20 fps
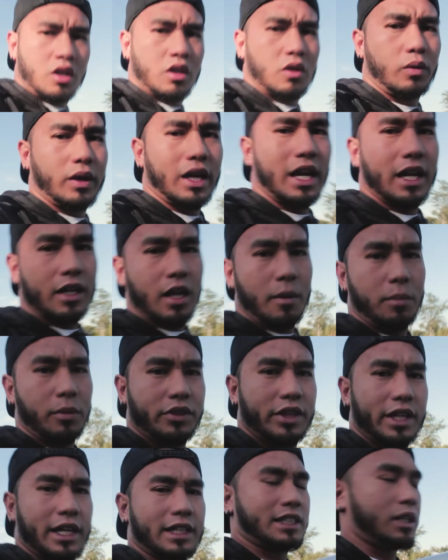We got a couple
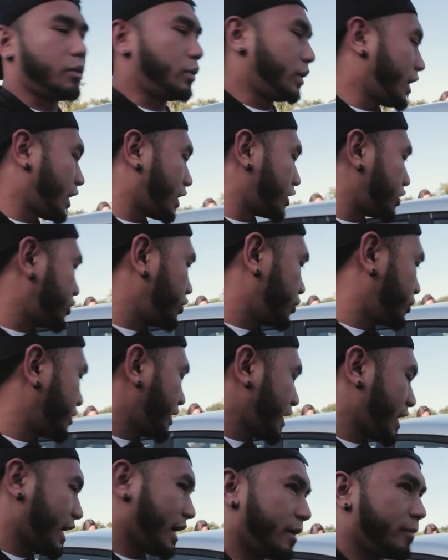things that we got to do
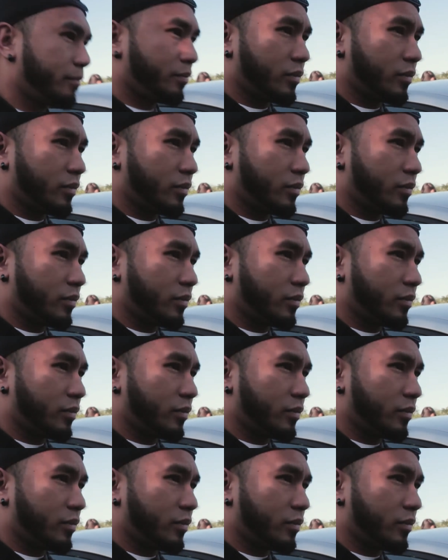today,